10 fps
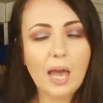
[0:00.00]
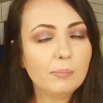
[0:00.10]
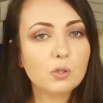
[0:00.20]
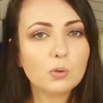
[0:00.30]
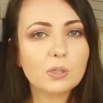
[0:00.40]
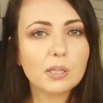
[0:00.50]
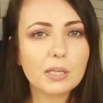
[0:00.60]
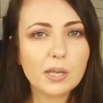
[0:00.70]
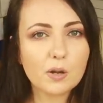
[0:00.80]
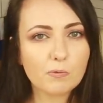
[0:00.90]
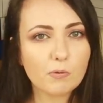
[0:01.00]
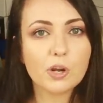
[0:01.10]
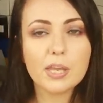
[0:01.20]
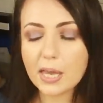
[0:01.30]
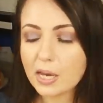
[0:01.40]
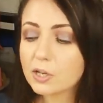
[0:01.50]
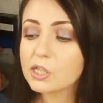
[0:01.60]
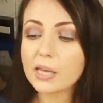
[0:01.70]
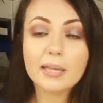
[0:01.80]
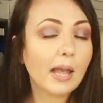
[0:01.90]
I'm doing it here for
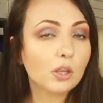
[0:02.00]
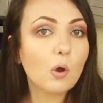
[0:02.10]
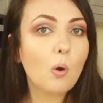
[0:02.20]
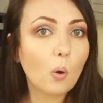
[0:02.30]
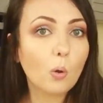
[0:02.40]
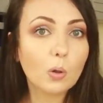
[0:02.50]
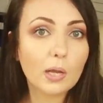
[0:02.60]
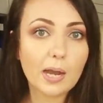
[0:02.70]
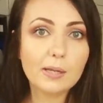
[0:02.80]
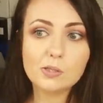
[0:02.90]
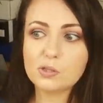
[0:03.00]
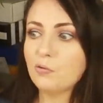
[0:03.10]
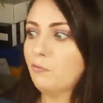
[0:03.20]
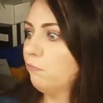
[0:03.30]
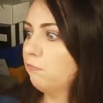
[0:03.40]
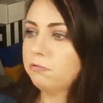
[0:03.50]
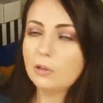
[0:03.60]
years and I know all kinds of